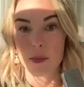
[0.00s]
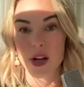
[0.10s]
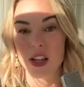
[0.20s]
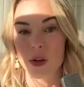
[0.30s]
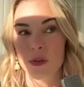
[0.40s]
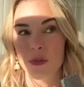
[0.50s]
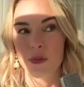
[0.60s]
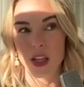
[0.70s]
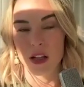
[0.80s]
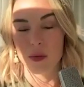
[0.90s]
but you'll
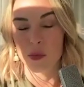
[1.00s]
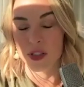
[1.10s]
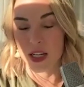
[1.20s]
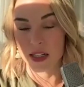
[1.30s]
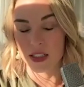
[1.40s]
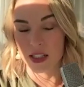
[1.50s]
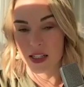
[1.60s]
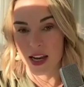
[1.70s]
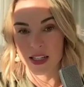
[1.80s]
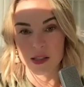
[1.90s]
feel protected
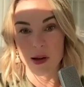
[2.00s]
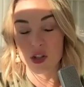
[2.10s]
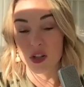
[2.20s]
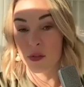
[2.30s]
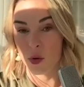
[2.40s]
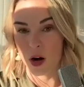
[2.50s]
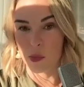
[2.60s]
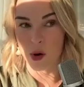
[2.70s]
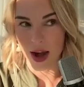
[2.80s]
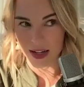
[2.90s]
and especially if you are
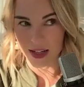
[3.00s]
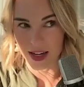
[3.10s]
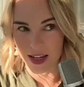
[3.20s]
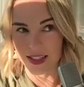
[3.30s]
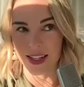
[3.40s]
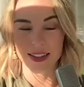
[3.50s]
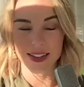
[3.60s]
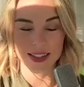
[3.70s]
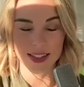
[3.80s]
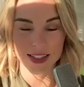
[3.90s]
pregnant and
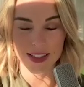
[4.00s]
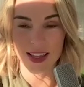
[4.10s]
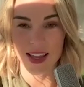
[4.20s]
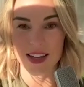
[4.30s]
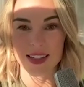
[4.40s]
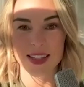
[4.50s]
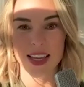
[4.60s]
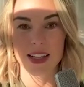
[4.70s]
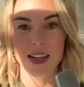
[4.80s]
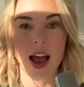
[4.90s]
listening to this
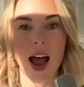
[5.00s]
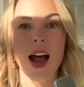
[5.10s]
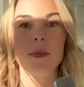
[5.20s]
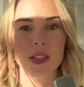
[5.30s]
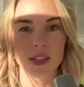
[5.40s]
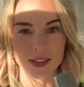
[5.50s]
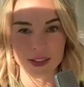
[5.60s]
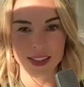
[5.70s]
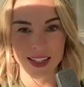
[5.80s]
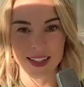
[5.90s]
then
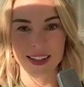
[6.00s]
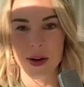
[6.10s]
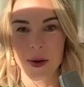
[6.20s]
absolutely